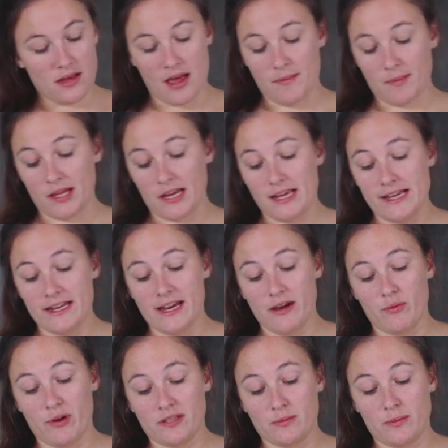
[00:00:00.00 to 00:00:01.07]
I'm gonna eat it
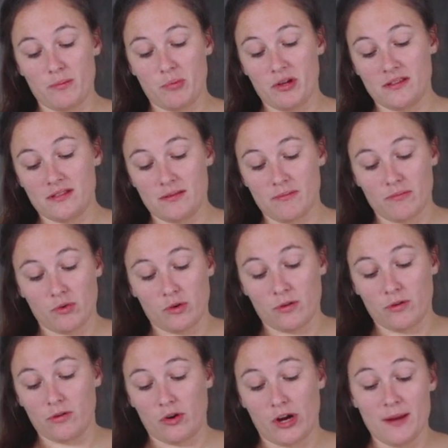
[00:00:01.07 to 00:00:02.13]
once we put some
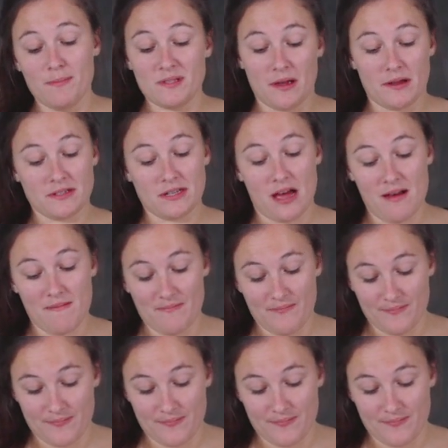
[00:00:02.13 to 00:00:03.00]
grapes on top.